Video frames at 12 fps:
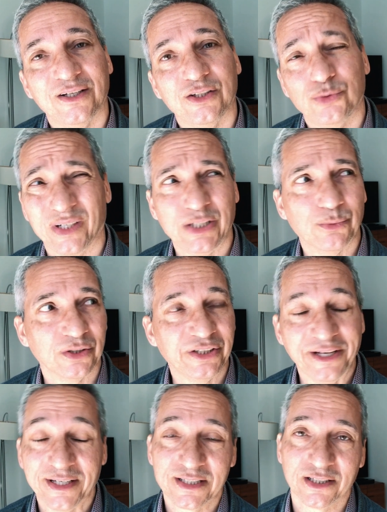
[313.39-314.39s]
21
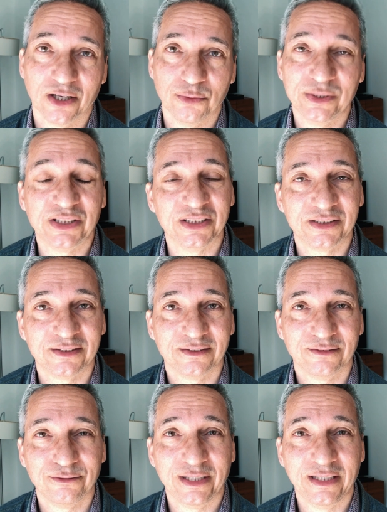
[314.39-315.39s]
years ago, which is
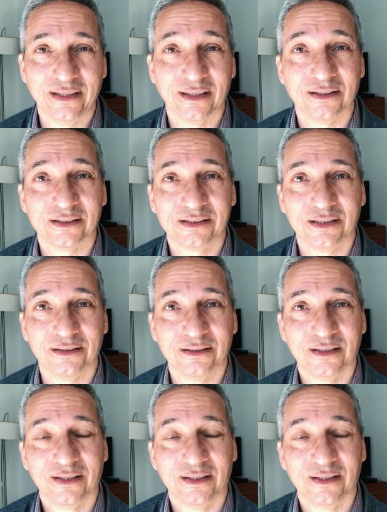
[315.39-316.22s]
really hard to